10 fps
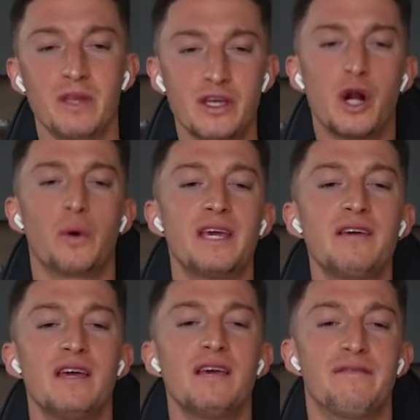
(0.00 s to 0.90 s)
you know,
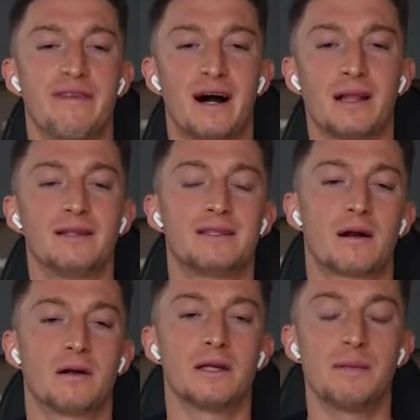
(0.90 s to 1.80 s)
he
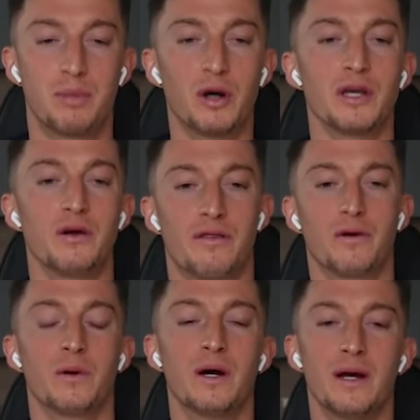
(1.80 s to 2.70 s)
voluntarily put you
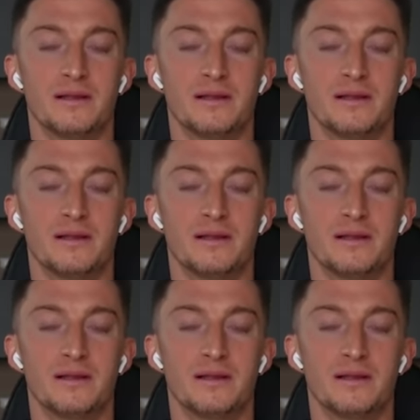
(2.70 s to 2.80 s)
through